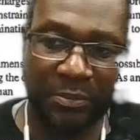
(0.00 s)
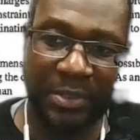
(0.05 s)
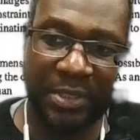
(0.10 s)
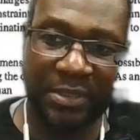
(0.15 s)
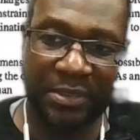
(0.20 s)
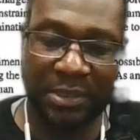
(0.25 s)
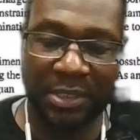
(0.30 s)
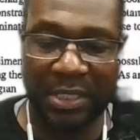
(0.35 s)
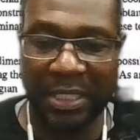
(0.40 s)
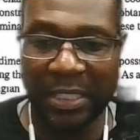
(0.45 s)

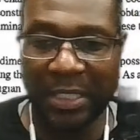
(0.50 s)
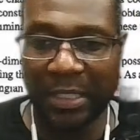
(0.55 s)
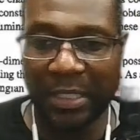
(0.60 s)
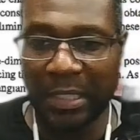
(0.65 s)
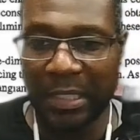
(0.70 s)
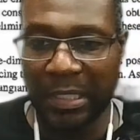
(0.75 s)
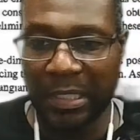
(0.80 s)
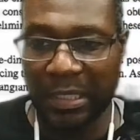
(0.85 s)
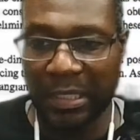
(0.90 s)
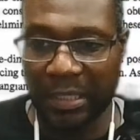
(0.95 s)
measurements.
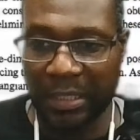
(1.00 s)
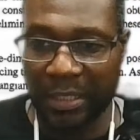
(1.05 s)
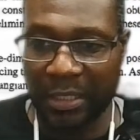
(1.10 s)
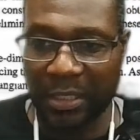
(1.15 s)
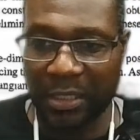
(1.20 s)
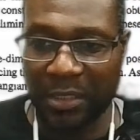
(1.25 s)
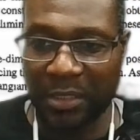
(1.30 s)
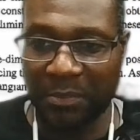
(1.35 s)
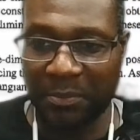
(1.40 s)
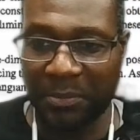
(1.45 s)

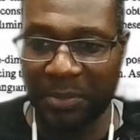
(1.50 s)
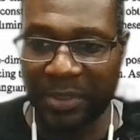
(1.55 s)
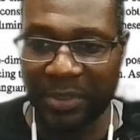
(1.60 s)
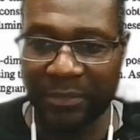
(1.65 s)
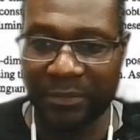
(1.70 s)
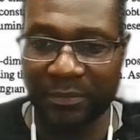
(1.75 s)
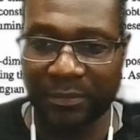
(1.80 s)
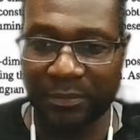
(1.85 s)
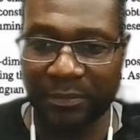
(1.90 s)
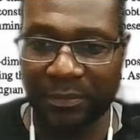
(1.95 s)

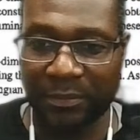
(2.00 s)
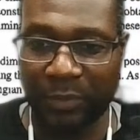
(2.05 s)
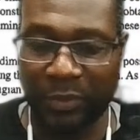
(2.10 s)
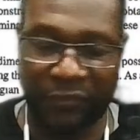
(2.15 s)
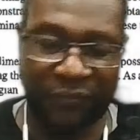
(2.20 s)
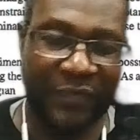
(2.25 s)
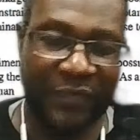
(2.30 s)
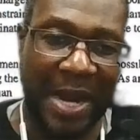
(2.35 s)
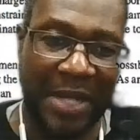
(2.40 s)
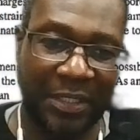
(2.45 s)
But
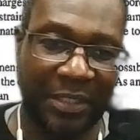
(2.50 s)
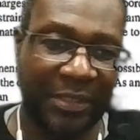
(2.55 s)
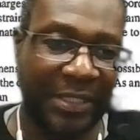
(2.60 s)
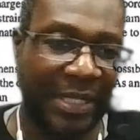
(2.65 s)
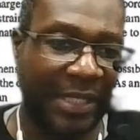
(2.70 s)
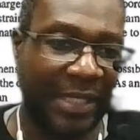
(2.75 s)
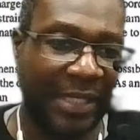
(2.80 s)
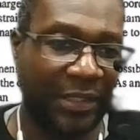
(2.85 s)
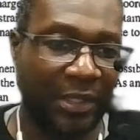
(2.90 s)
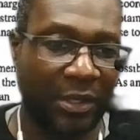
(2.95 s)
we're
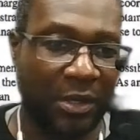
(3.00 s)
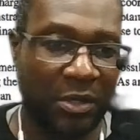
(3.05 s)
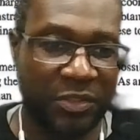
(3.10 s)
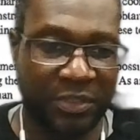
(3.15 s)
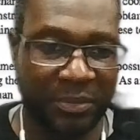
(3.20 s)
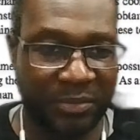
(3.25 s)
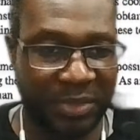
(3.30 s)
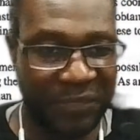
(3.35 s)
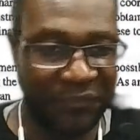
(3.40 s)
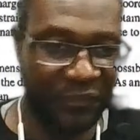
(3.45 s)
finding that there
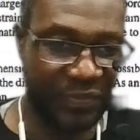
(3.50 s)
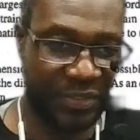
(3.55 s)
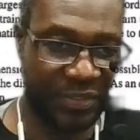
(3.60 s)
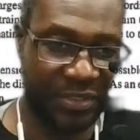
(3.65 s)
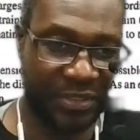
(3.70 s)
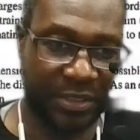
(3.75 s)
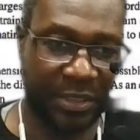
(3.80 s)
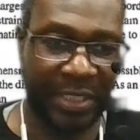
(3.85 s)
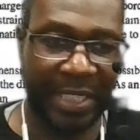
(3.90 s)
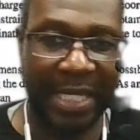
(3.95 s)
are some
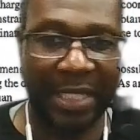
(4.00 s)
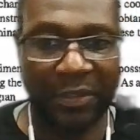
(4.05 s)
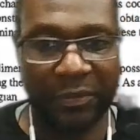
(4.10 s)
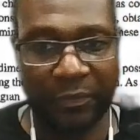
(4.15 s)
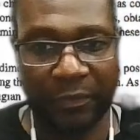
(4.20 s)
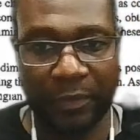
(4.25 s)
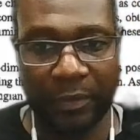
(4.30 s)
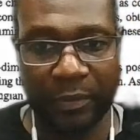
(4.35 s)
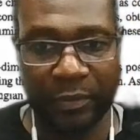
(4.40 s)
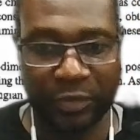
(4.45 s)
differences in the
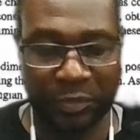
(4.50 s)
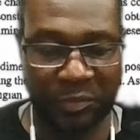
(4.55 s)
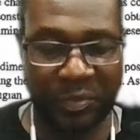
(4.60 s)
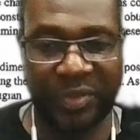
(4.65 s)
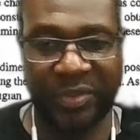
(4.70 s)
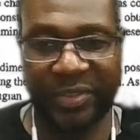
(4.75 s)
light curves.